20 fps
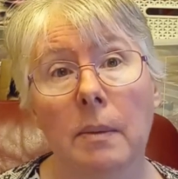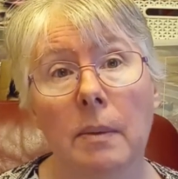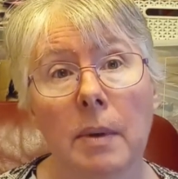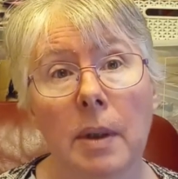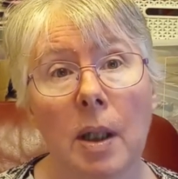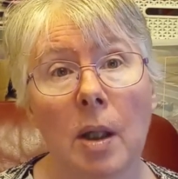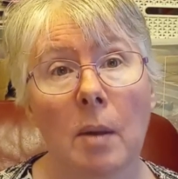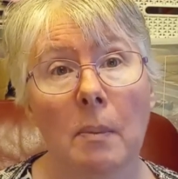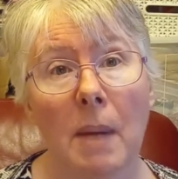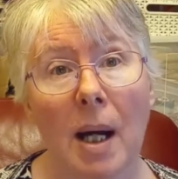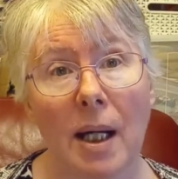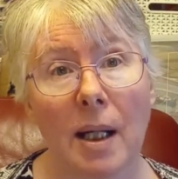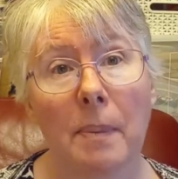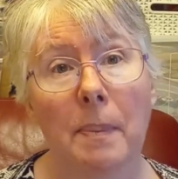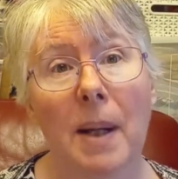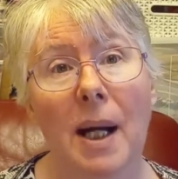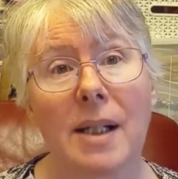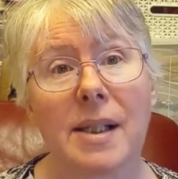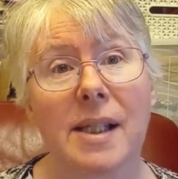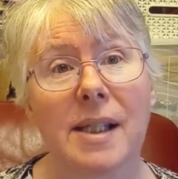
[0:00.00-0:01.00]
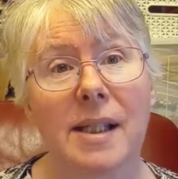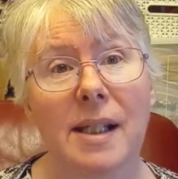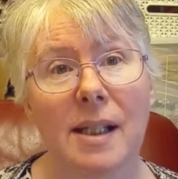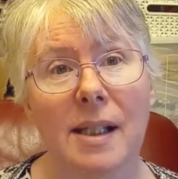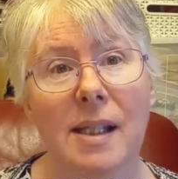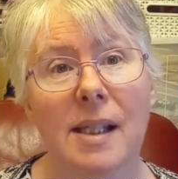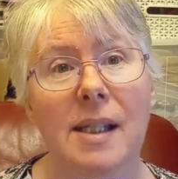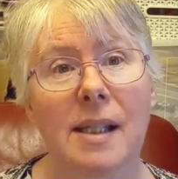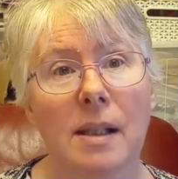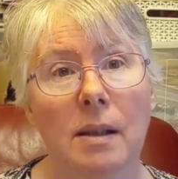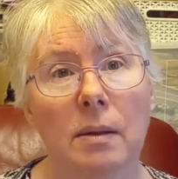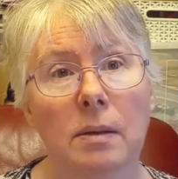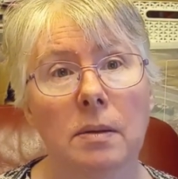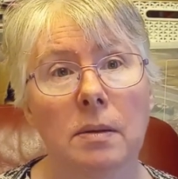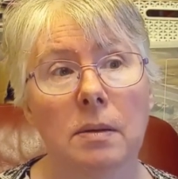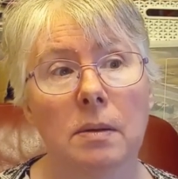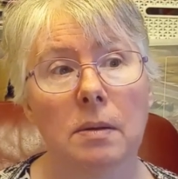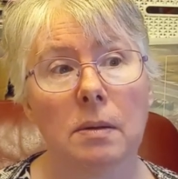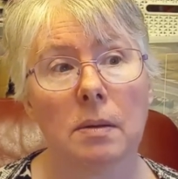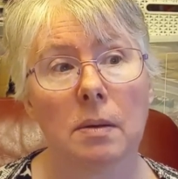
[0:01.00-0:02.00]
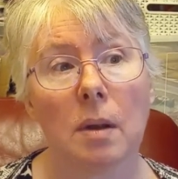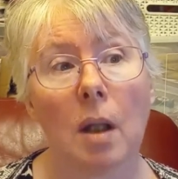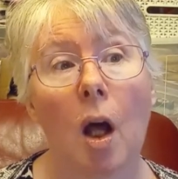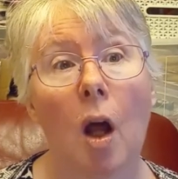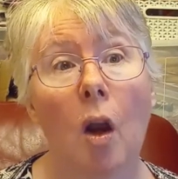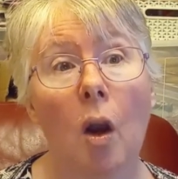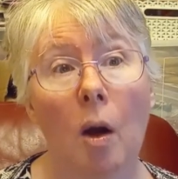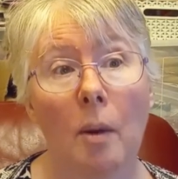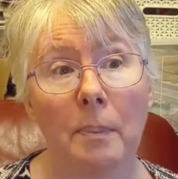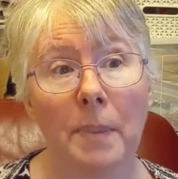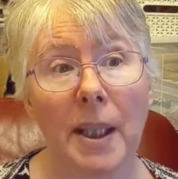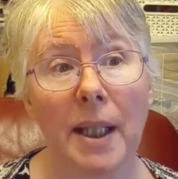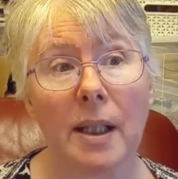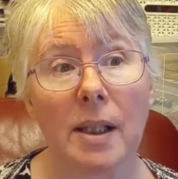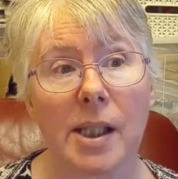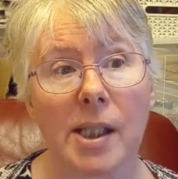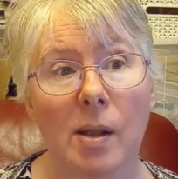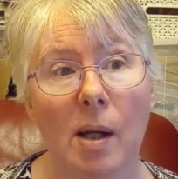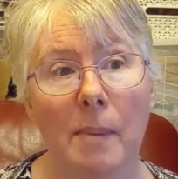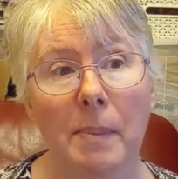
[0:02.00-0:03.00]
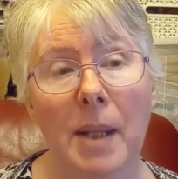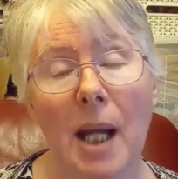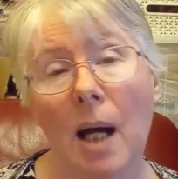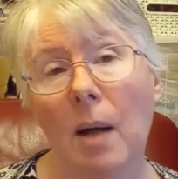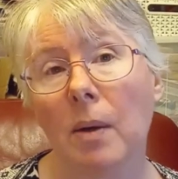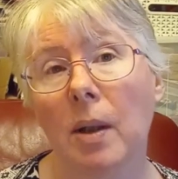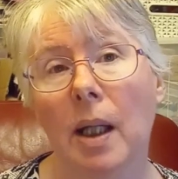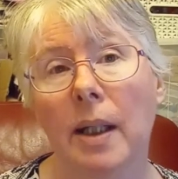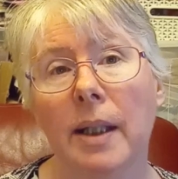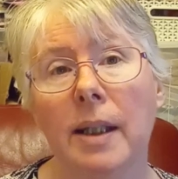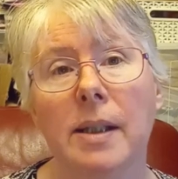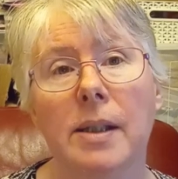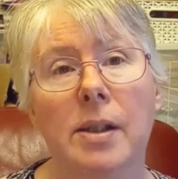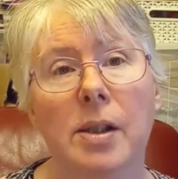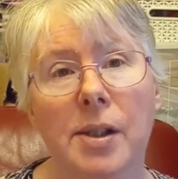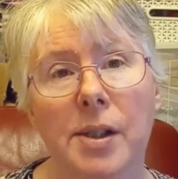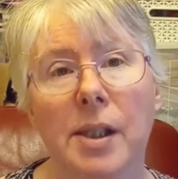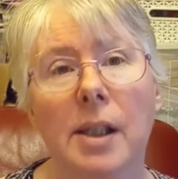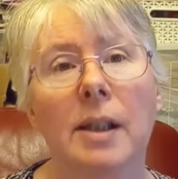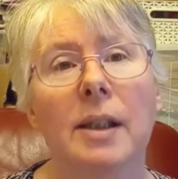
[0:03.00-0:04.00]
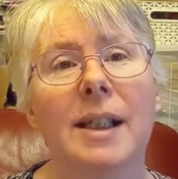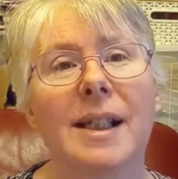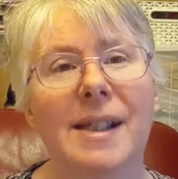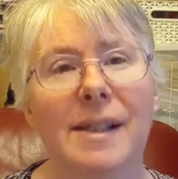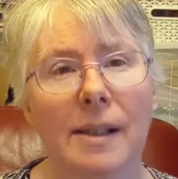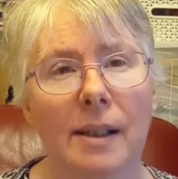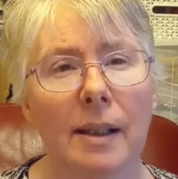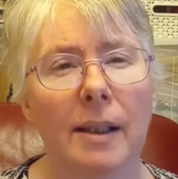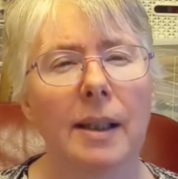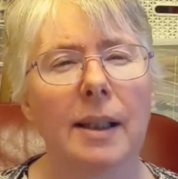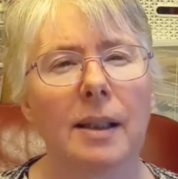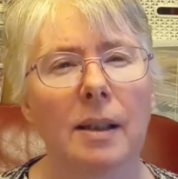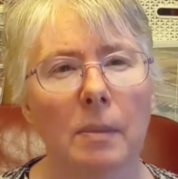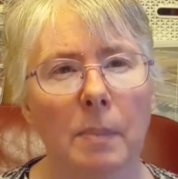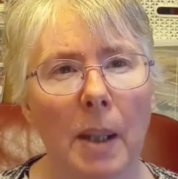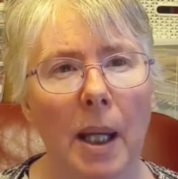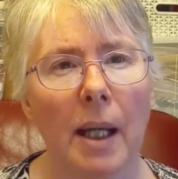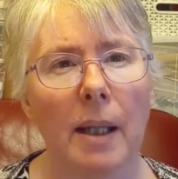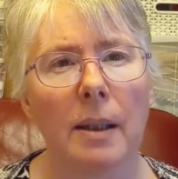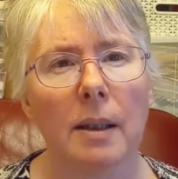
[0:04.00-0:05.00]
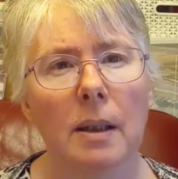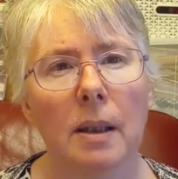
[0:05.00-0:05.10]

you know, my capacity is still a lot bigger, so I'm now learning just to listen a little bit,